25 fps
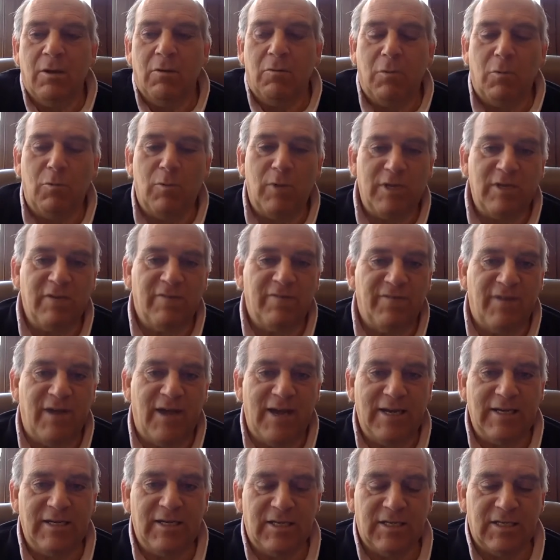well, what you
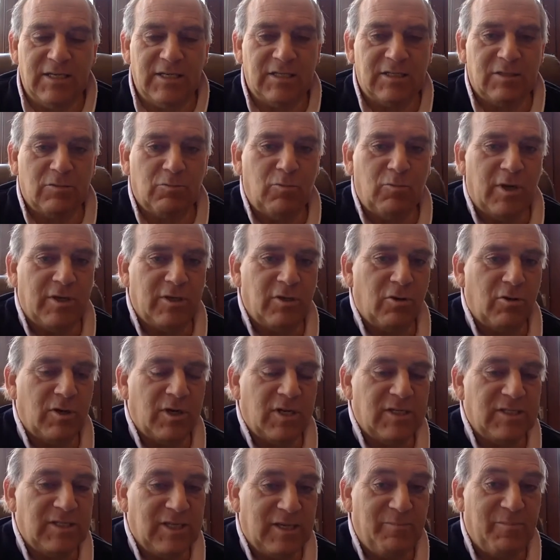find is when you're
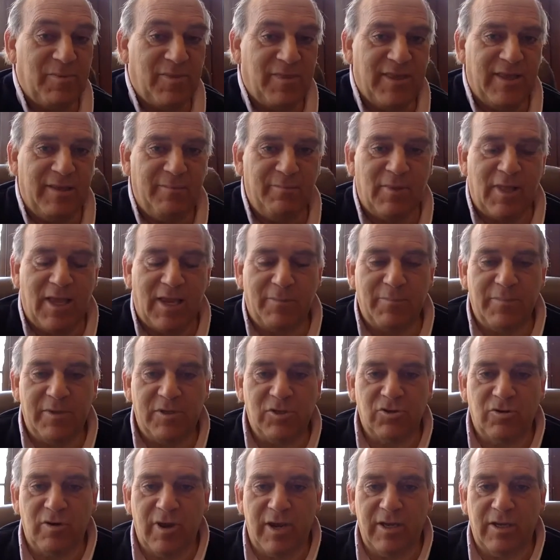in a deep theme like
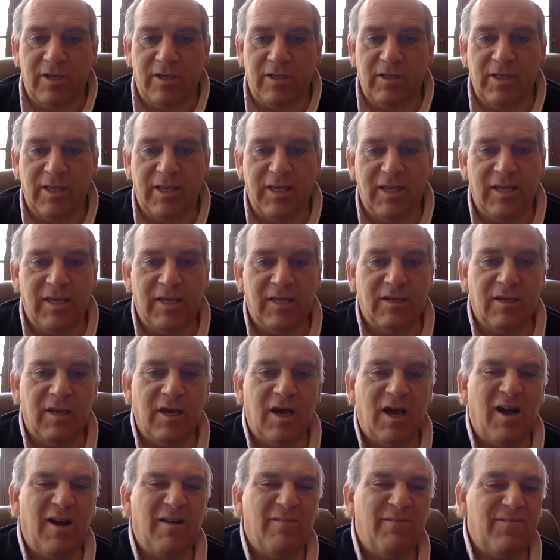betrayal, it
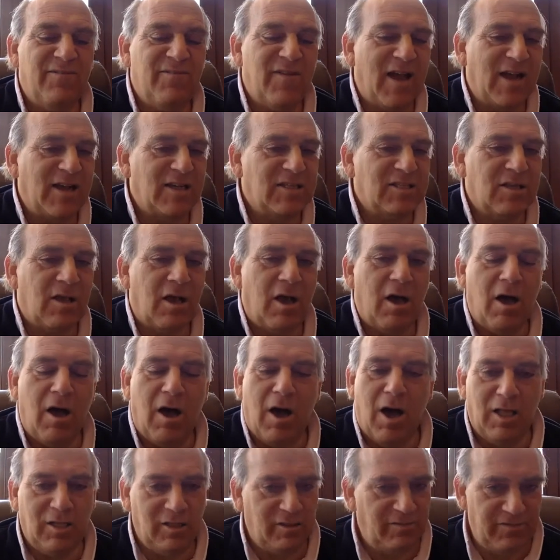affects
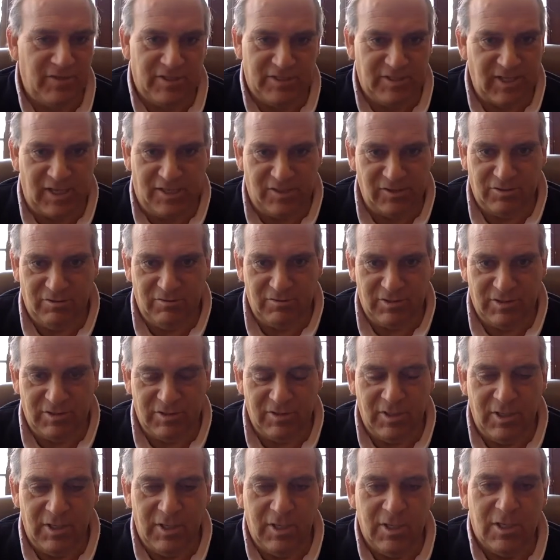all of the
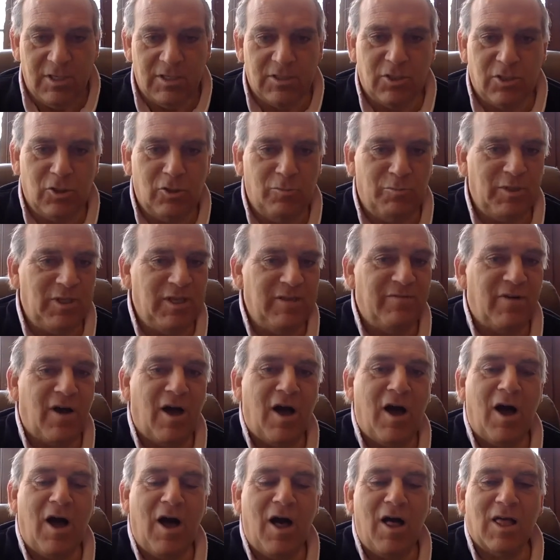centers. So you believe
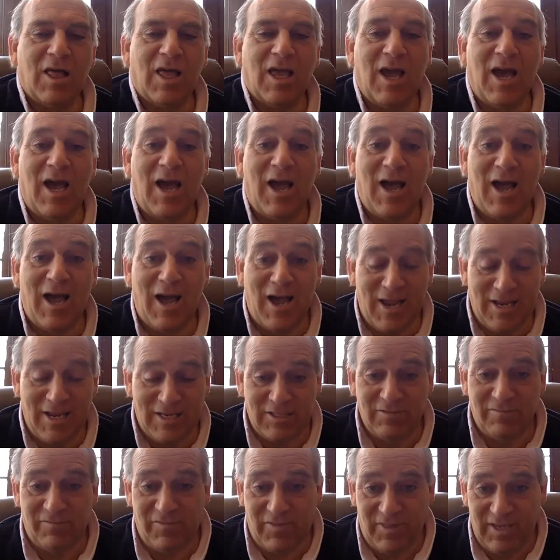all
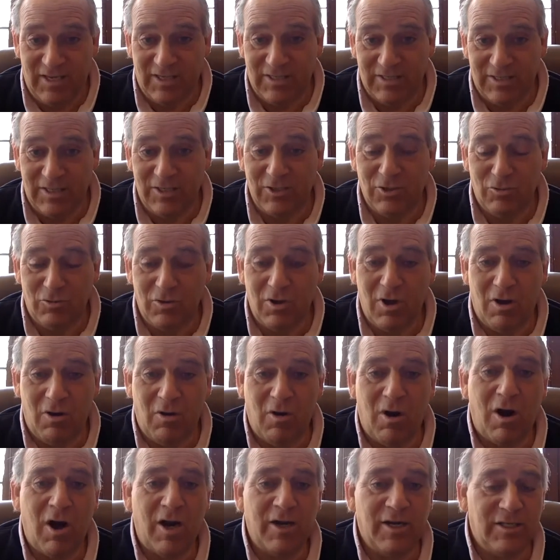kinds of things that you
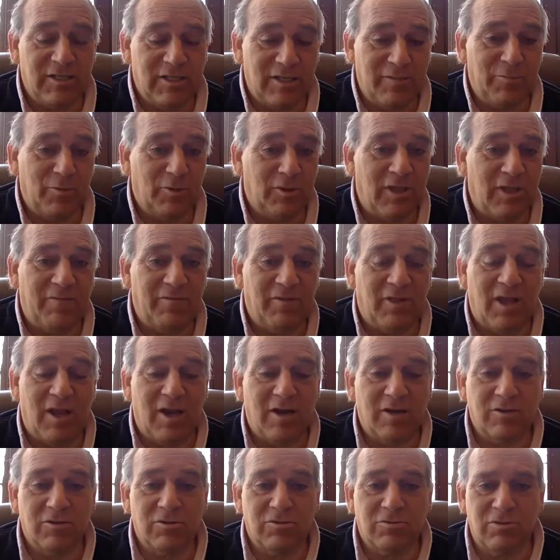know on a deeper level
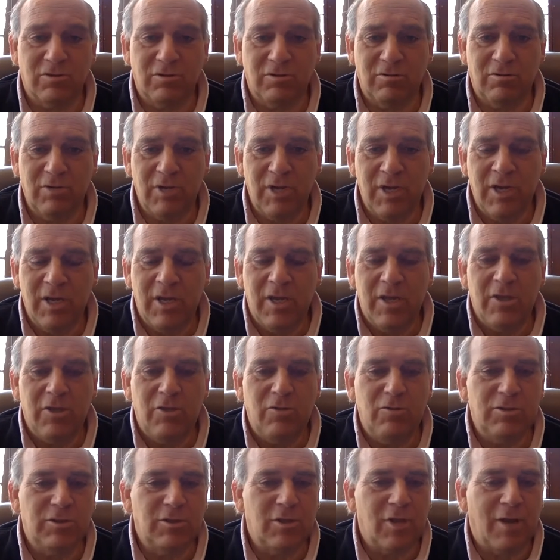aren't true.
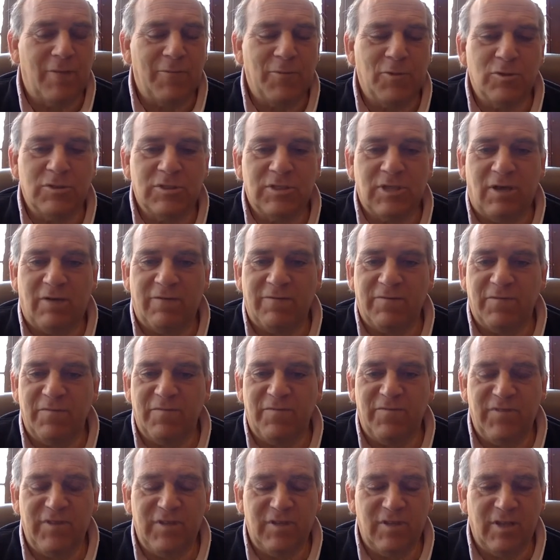You stop yourself from
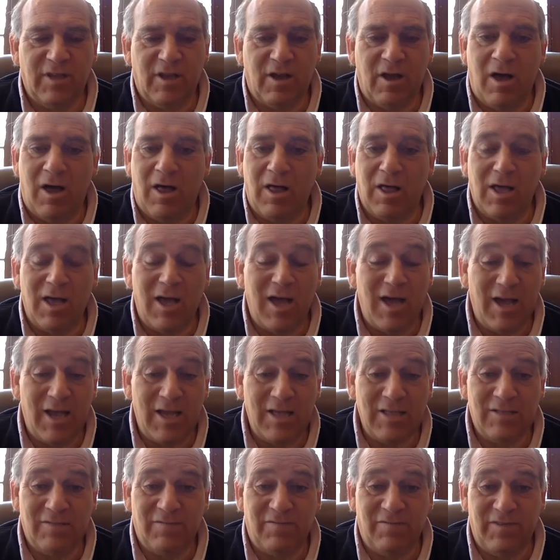feeling all
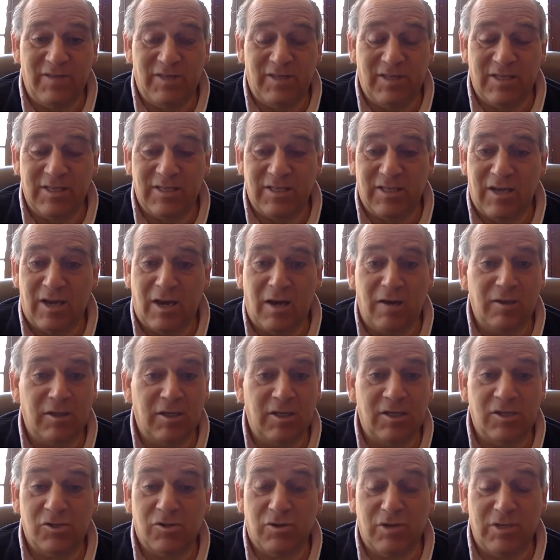kinds of feelings and aren't
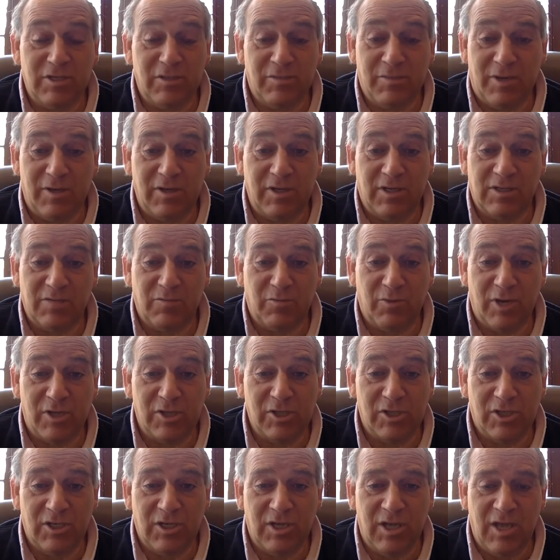a choice about
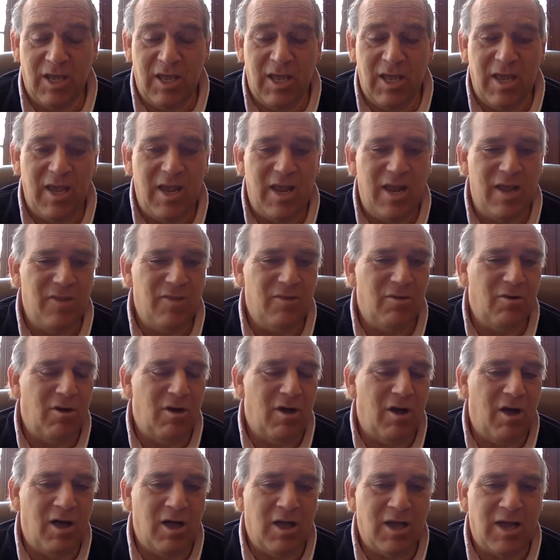expression. And there are
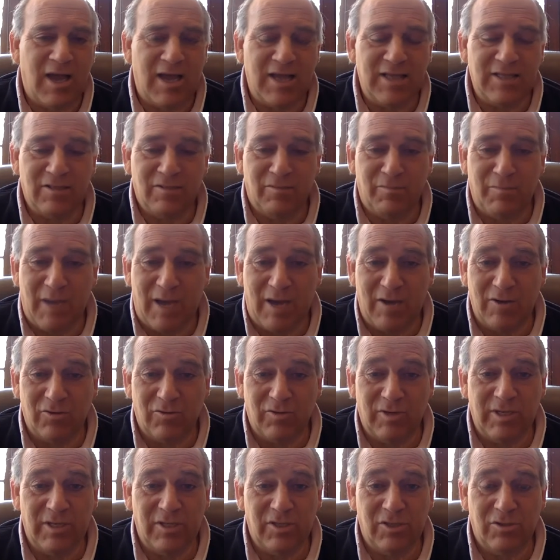all kinds of
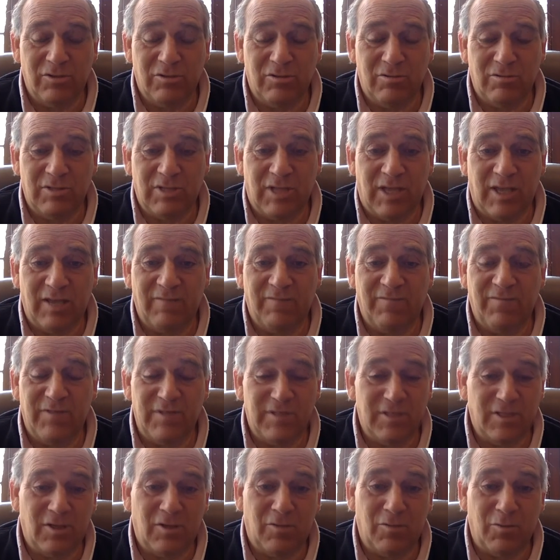boundary issues and
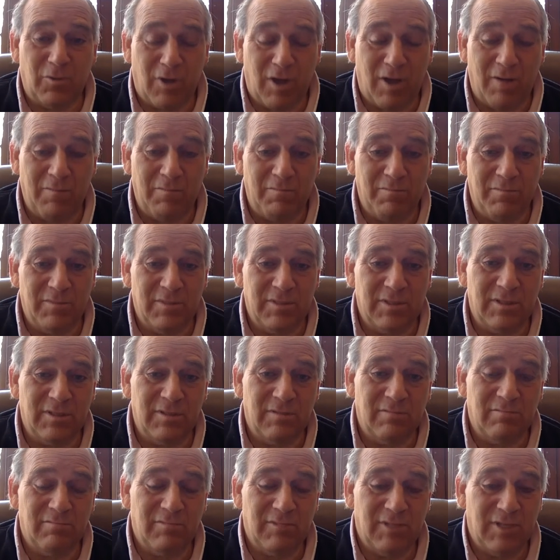physical problems
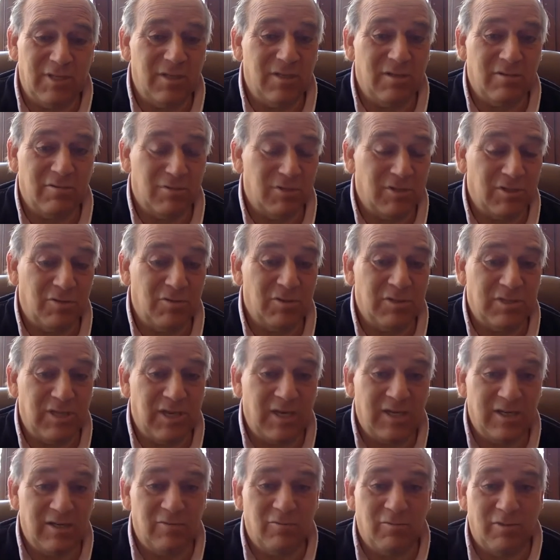that are
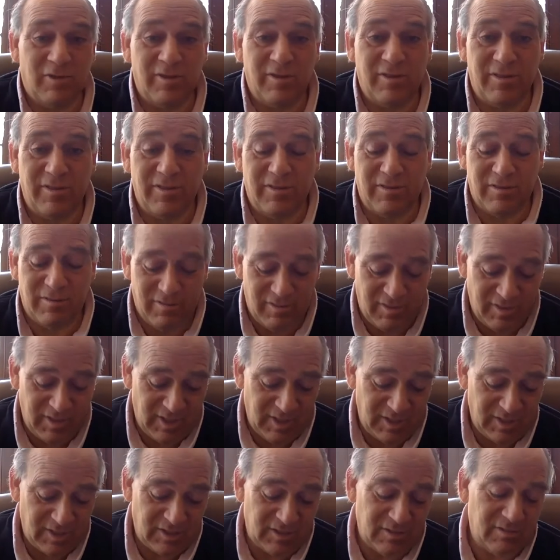associated with
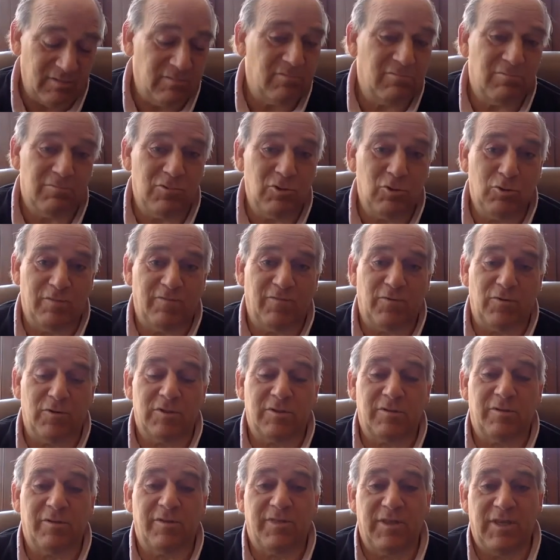these
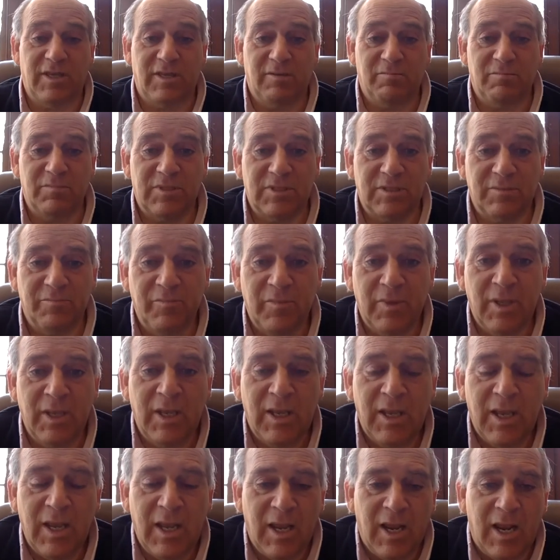universal themes.
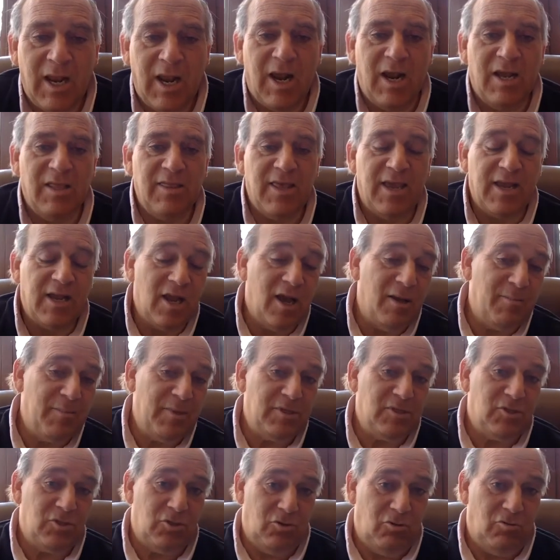And they come
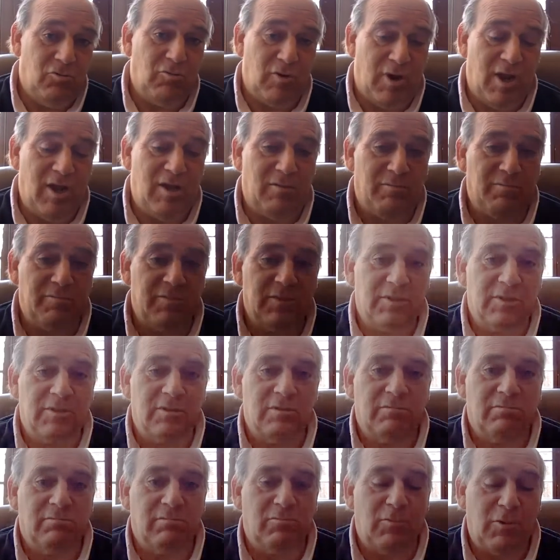in two
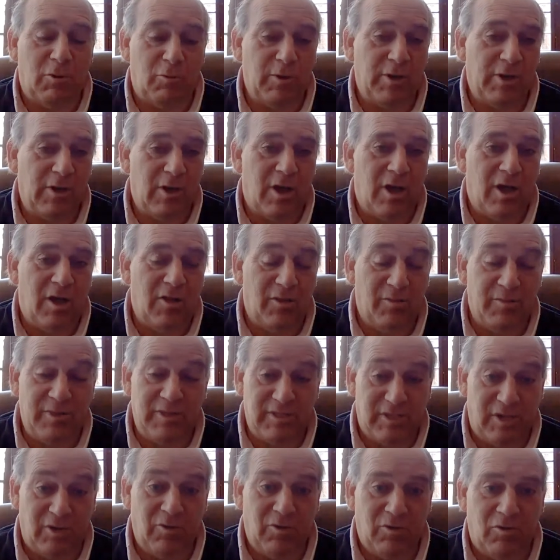realms, what we call the
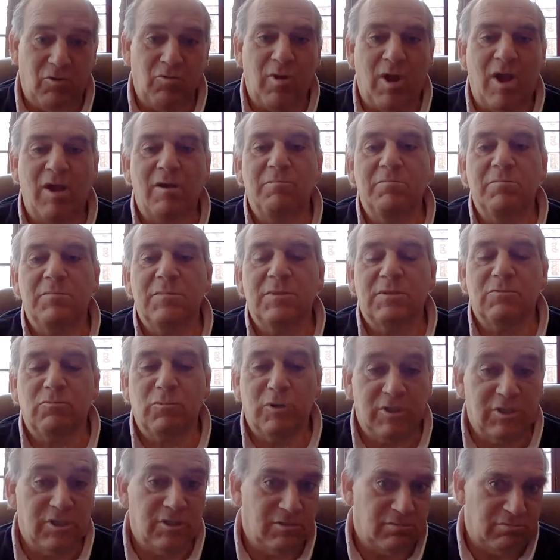material realms,
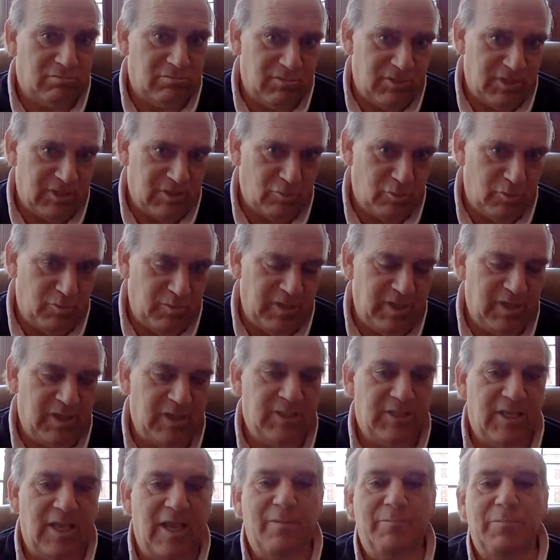which this would be an
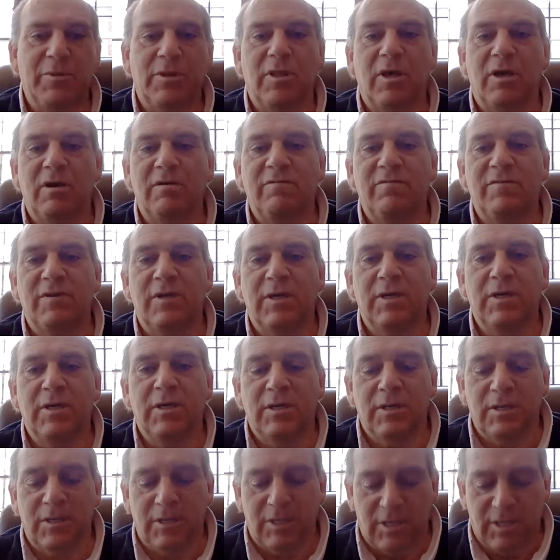example
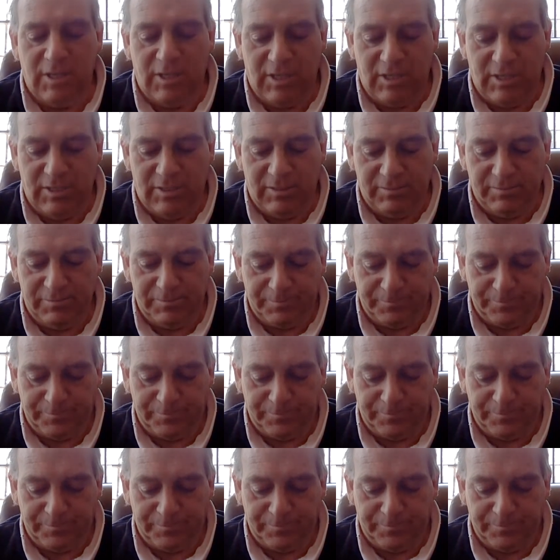of.